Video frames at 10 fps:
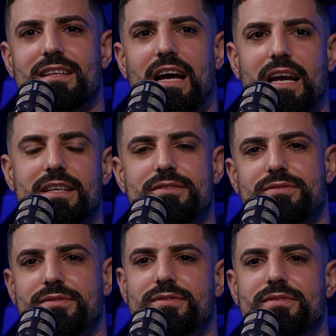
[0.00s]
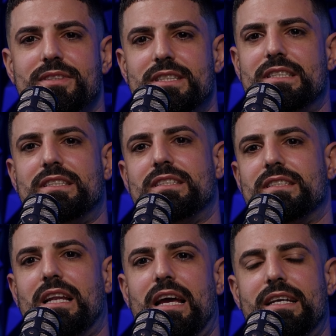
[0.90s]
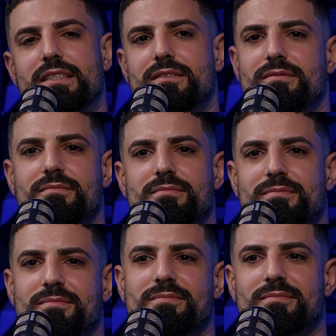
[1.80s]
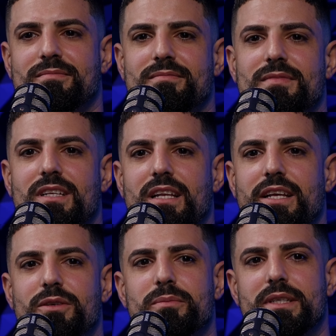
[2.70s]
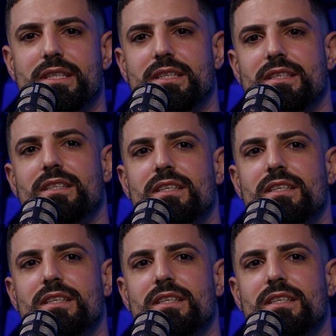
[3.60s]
life is like little bit